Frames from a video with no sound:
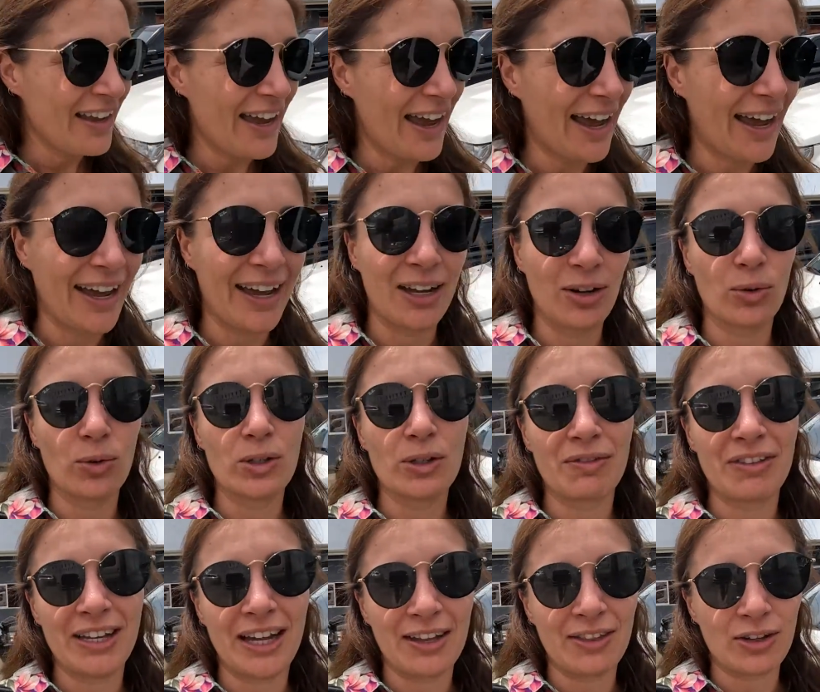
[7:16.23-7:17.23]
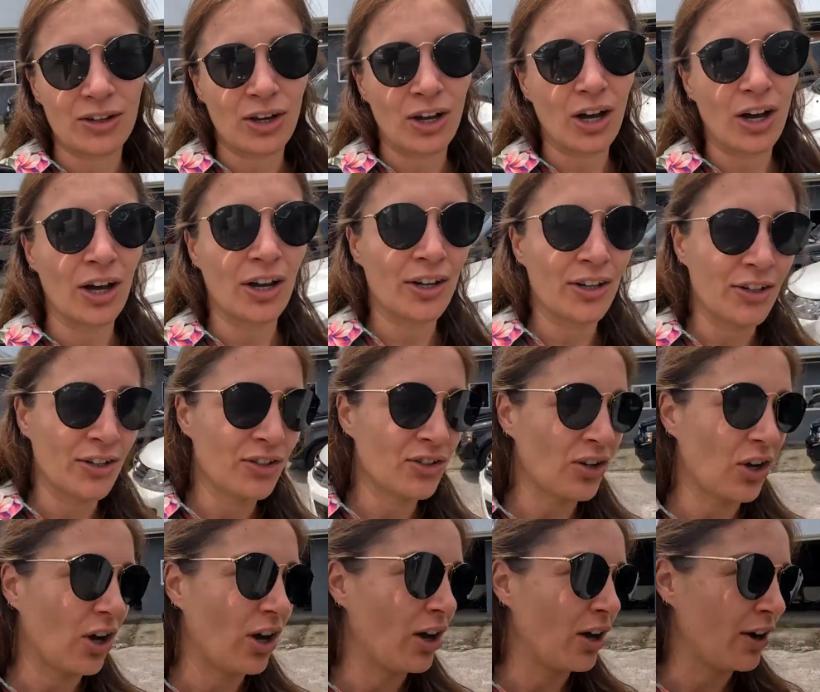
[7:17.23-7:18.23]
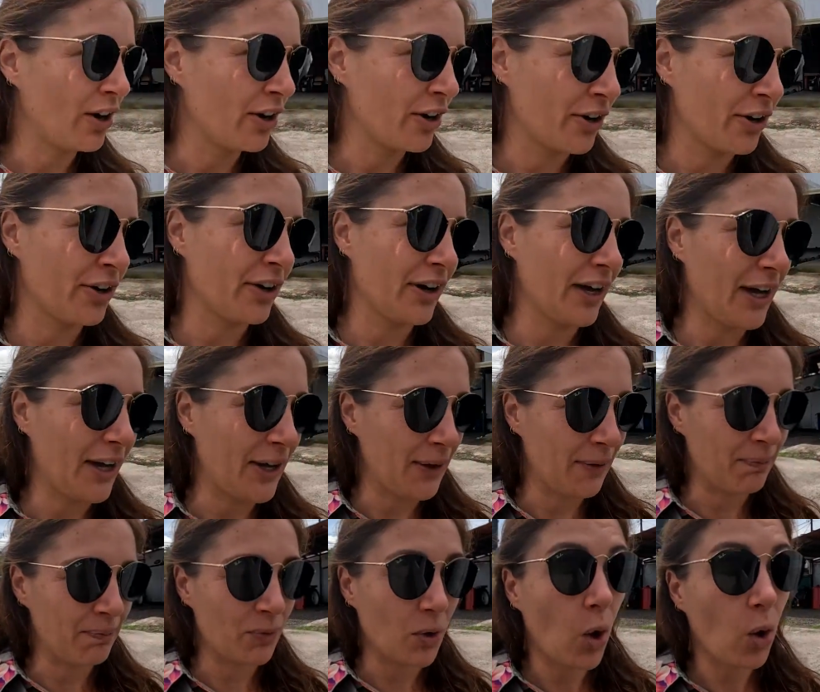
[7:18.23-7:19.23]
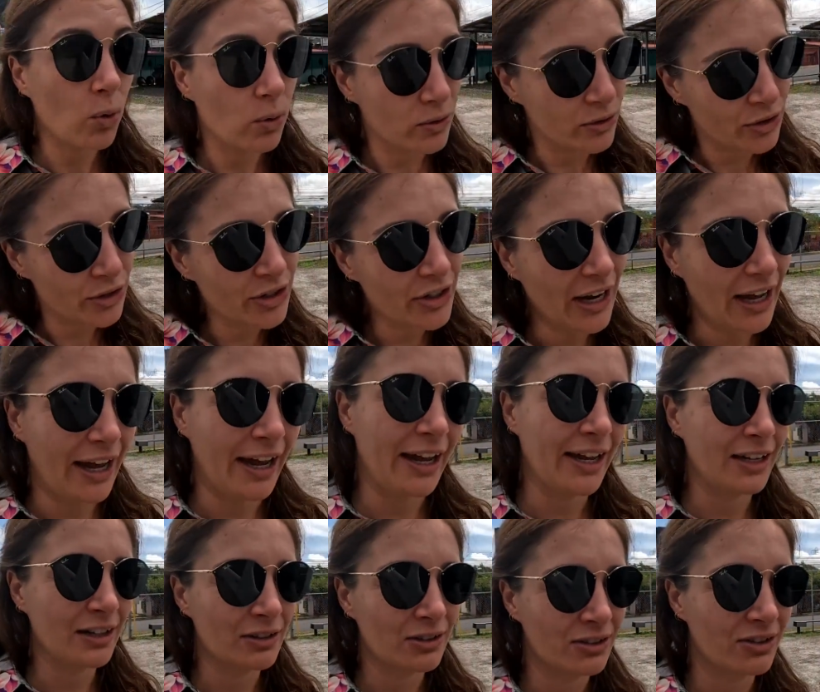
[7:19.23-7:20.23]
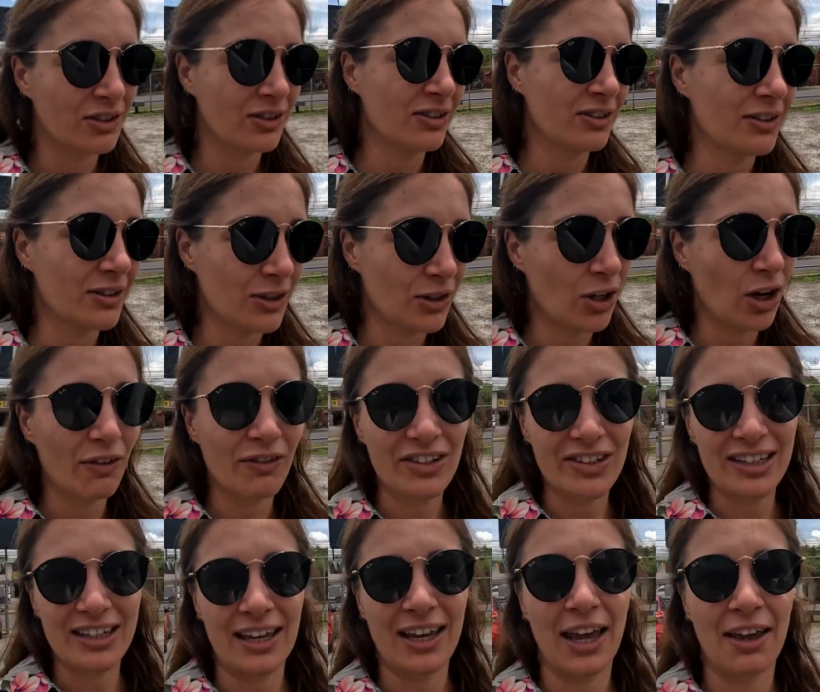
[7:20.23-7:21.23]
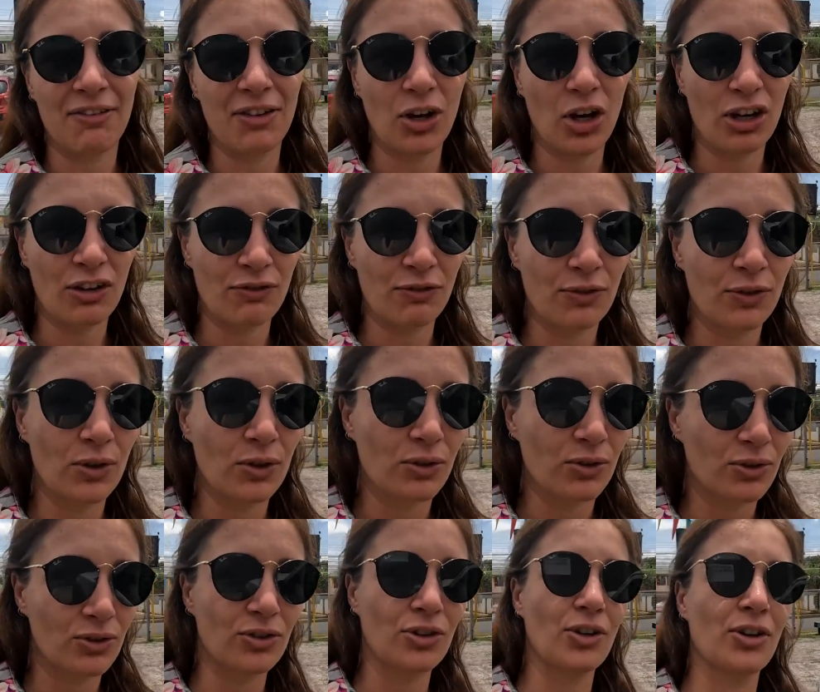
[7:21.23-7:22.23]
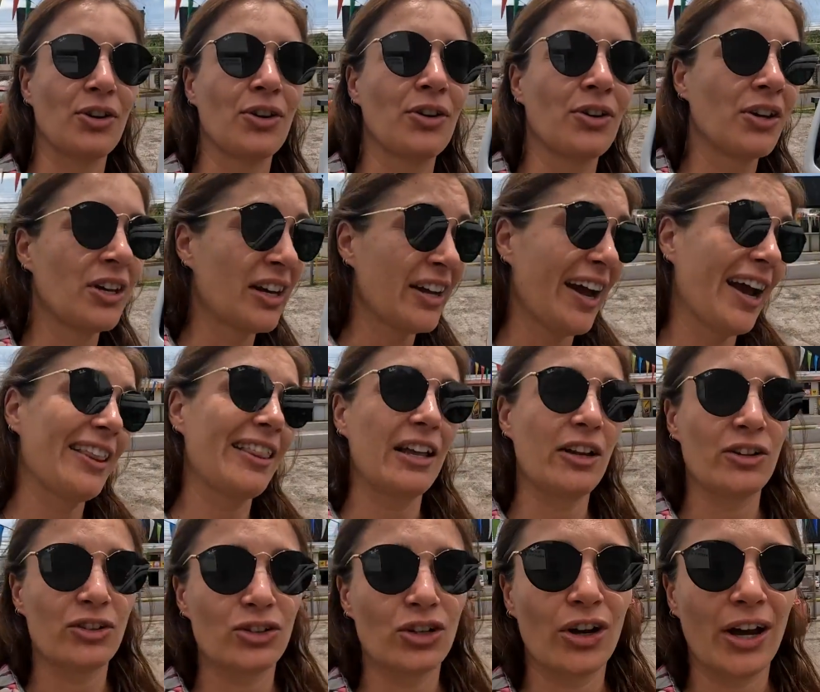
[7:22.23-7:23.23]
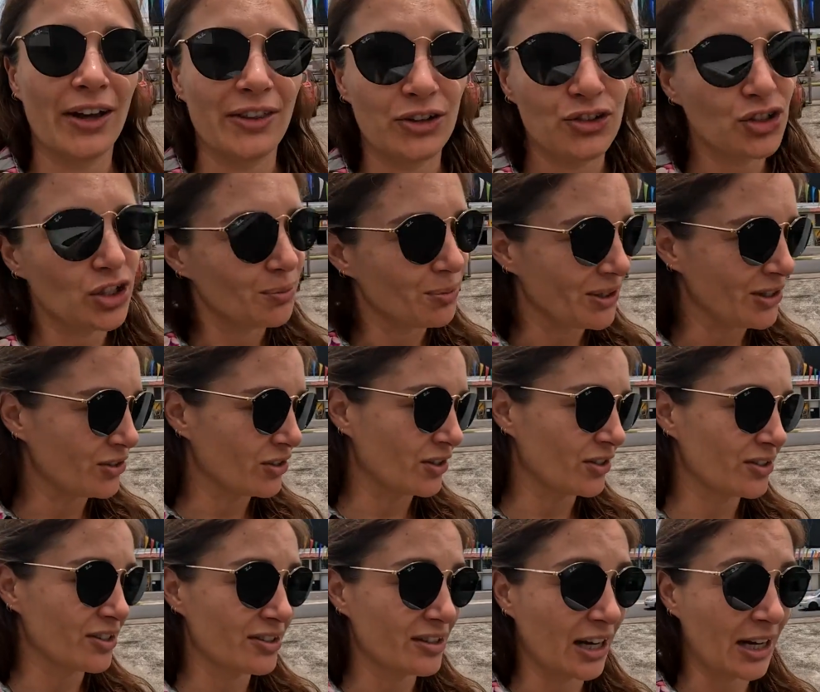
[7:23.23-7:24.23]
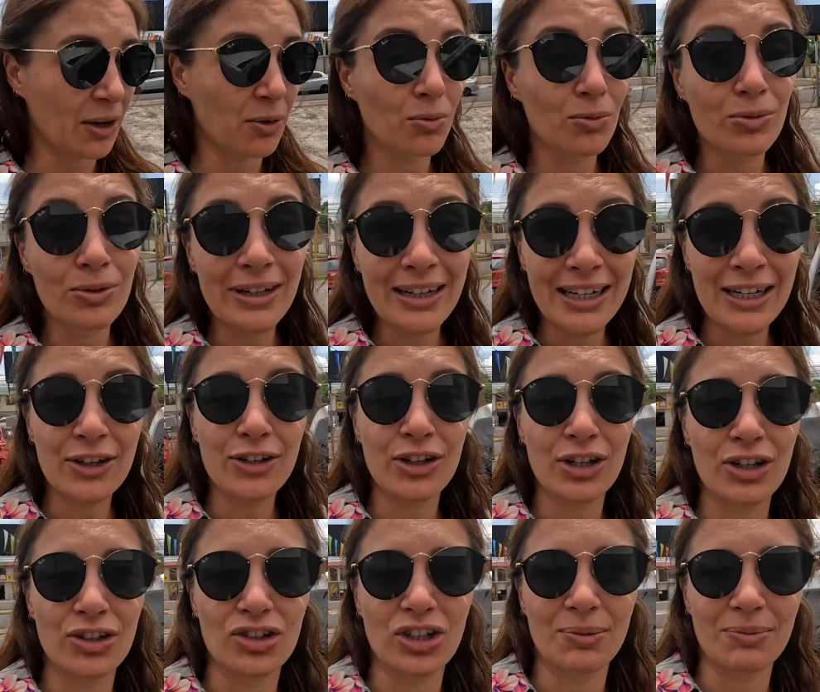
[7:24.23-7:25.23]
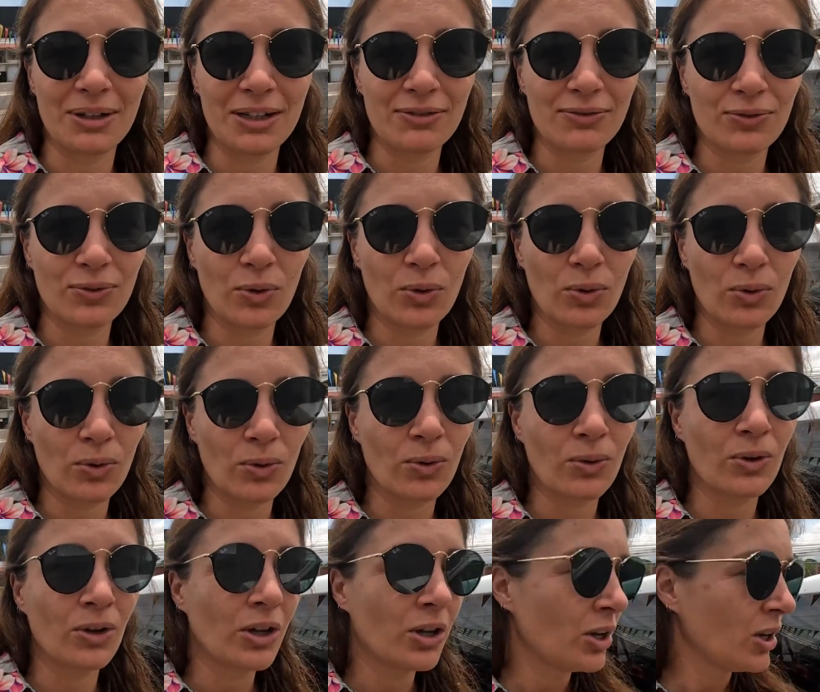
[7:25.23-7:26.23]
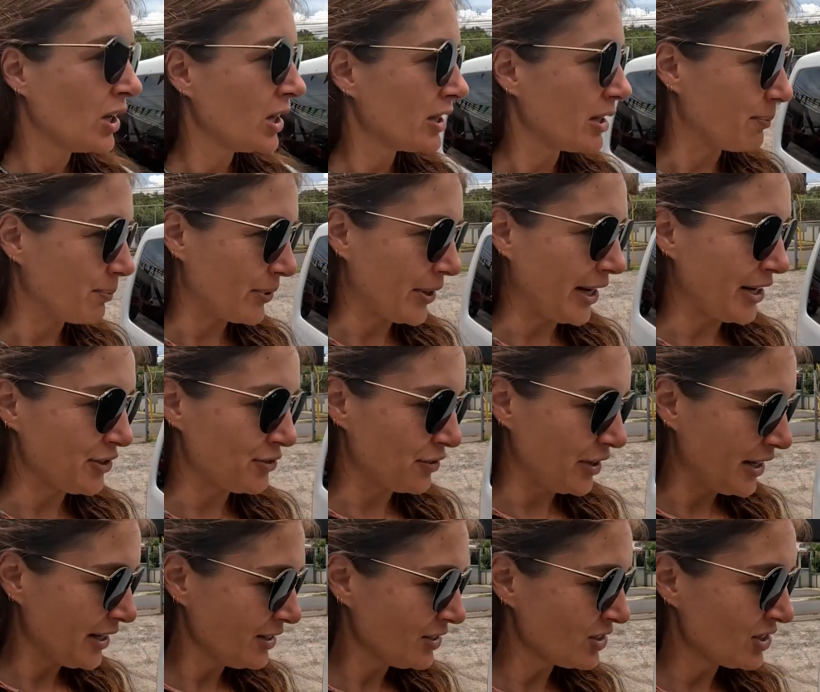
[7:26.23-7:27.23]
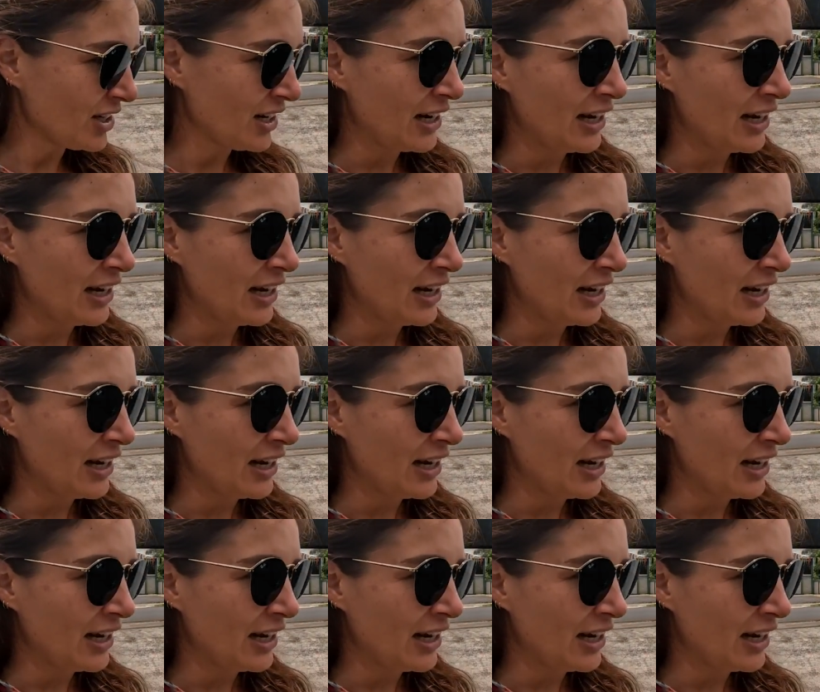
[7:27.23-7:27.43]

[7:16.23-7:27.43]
And all of the other cars are older and, you know, obviously heavy on fuel, so, and there's no other Jimny, so this is like a really good Jimny for the price range.